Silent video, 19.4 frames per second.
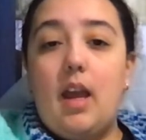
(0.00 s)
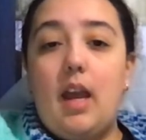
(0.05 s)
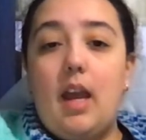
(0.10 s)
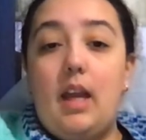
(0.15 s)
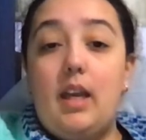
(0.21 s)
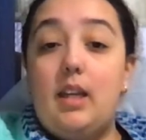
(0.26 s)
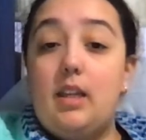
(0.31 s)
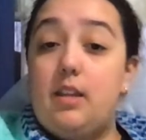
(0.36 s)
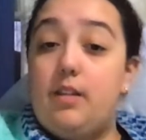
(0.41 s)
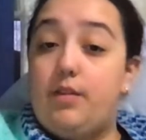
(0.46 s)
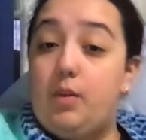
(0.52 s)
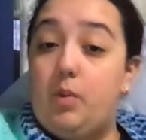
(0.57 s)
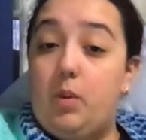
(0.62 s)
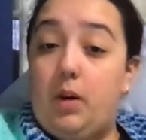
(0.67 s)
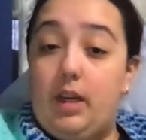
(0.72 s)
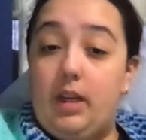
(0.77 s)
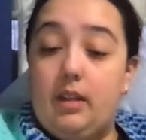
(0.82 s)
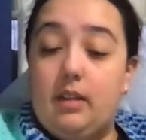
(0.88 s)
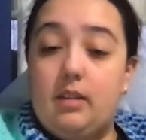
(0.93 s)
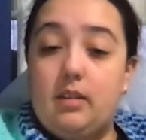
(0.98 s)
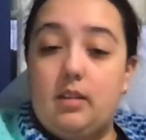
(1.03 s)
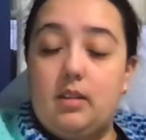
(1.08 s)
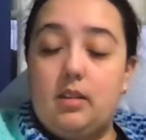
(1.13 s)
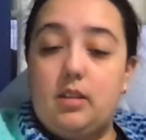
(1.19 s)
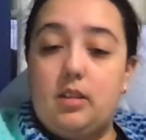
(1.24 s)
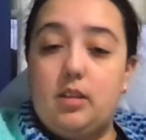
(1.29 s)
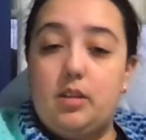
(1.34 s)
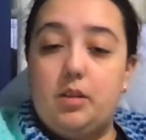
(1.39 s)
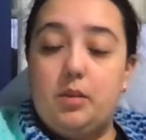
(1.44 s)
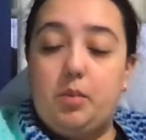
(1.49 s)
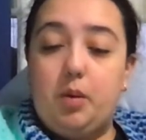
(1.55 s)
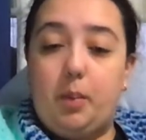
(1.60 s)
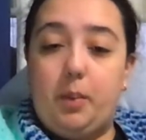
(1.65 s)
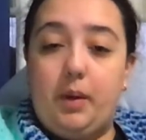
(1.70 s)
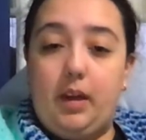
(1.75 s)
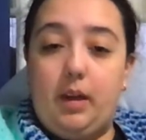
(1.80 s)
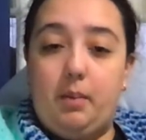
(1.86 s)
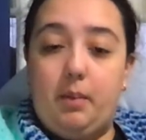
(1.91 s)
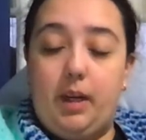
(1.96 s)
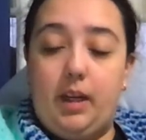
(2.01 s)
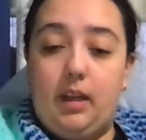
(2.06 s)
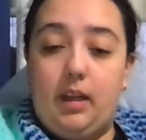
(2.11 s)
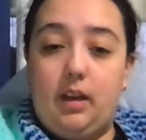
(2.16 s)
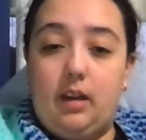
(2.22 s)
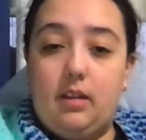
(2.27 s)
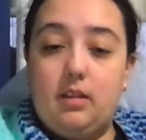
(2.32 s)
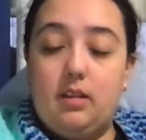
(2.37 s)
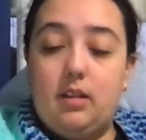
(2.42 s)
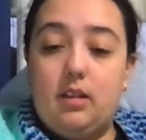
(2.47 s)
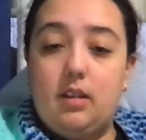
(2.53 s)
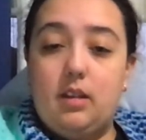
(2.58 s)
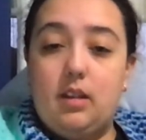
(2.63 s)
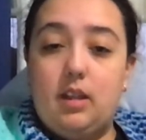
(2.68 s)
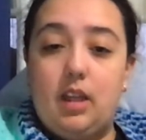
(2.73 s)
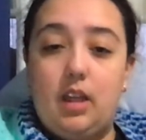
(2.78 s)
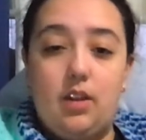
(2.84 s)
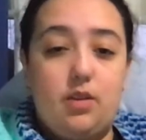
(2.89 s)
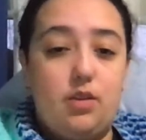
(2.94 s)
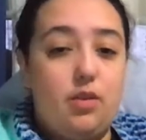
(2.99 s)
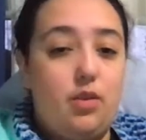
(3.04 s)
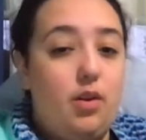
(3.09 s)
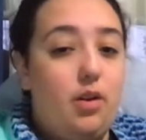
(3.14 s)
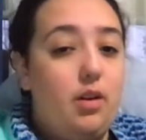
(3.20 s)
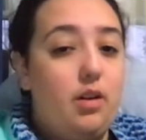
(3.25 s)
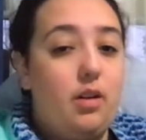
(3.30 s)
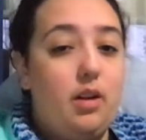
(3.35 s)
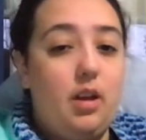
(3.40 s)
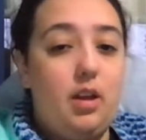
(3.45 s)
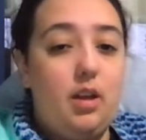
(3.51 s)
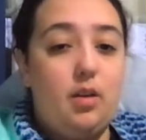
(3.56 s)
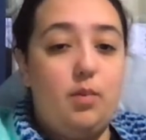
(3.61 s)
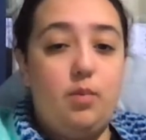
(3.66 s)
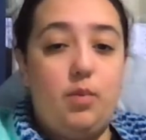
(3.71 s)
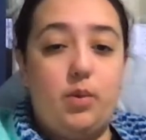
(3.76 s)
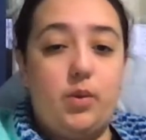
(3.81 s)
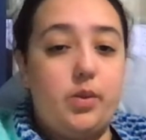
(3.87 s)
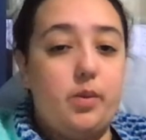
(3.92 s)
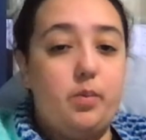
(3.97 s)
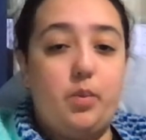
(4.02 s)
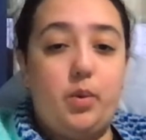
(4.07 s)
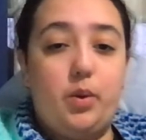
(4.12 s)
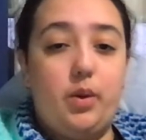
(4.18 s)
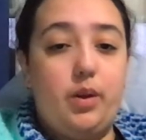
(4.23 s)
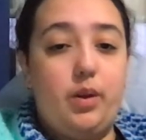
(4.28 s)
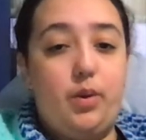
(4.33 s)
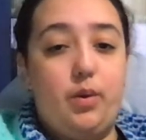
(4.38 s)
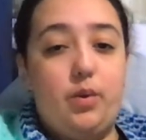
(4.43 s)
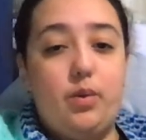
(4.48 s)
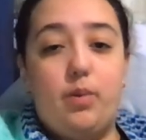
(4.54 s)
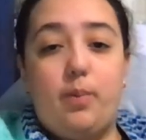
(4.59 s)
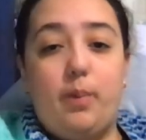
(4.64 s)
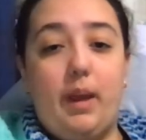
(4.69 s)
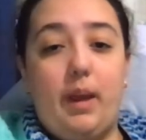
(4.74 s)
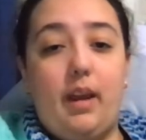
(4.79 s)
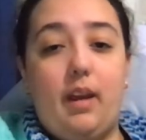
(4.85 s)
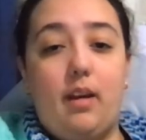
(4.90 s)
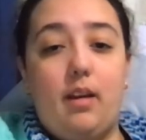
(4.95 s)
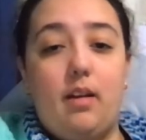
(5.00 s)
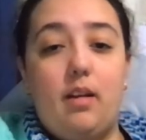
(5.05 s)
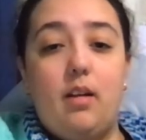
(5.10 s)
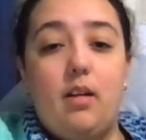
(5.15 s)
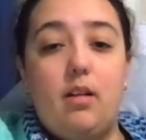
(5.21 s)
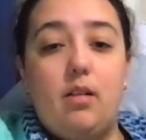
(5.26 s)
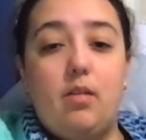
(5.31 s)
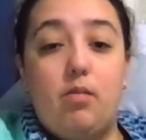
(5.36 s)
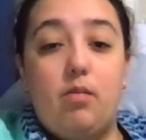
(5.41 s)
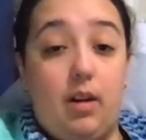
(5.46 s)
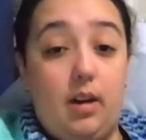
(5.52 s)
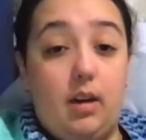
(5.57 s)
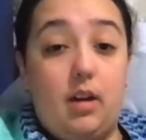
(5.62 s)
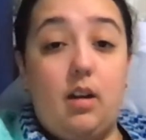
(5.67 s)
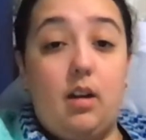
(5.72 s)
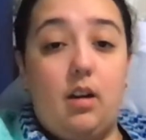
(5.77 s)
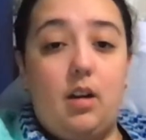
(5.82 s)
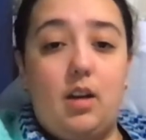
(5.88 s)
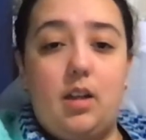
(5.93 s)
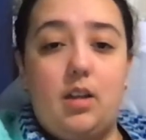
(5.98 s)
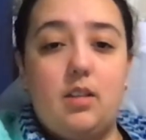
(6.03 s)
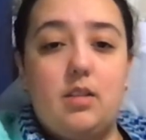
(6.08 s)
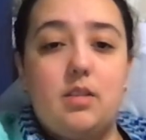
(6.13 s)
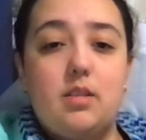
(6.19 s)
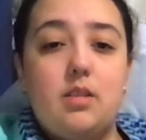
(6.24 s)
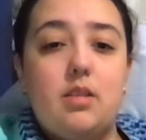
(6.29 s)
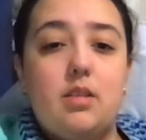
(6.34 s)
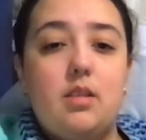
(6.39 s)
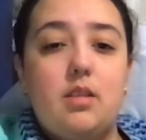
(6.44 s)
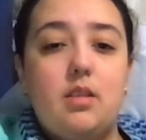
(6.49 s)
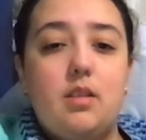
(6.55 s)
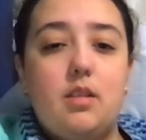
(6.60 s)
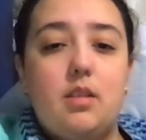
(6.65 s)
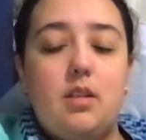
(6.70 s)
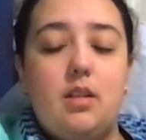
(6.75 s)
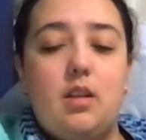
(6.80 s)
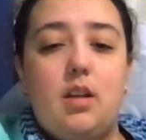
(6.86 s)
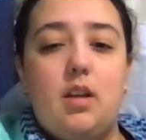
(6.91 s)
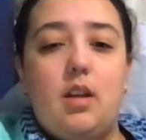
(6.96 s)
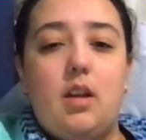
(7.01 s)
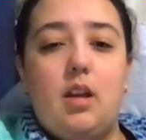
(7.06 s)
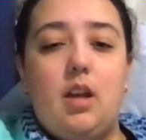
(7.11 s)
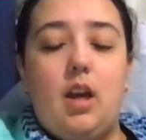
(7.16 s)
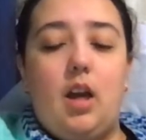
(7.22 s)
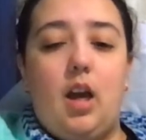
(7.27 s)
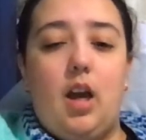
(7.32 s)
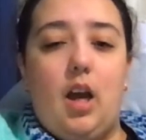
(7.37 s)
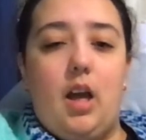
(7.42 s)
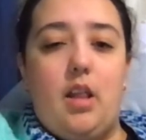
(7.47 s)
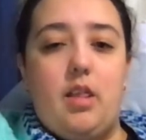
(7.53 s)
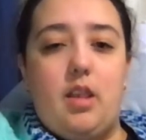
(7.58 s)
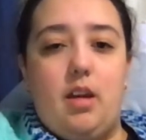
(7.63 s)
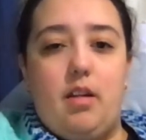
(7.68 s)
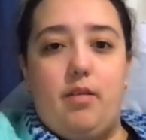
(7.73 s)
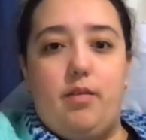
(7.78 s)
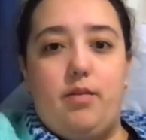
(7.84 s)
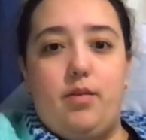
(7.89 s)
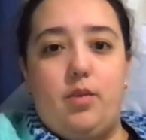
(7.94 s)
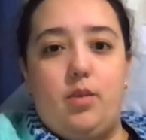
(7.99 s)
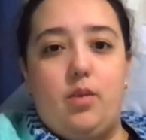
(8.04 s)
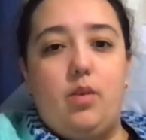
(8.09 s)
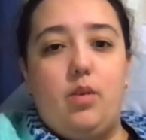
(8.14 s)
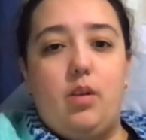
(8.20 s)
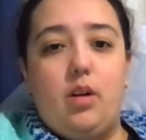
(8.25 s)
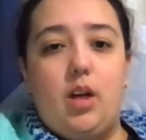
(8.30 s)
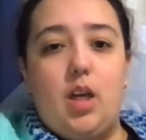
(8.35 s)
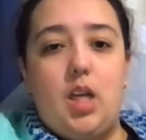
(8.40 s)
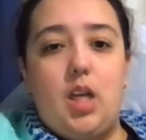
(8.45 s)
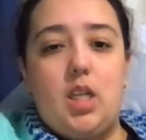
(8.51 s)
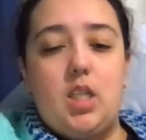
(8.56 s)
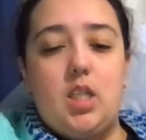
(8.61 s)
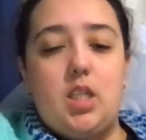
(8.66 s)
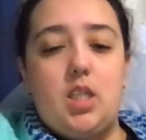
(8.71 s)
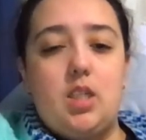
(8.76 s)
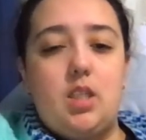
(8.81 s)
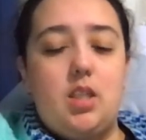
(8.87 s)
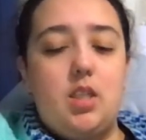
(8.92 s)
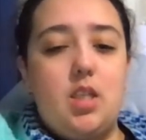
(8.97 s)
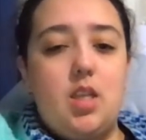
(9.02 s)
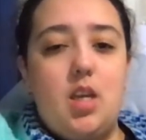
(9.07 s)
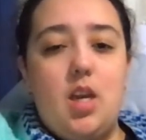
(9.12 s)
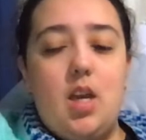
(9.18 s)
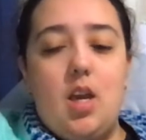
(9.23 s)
in a different way to popular media. It's not a young Muslim boy who's being radicalised and therefore is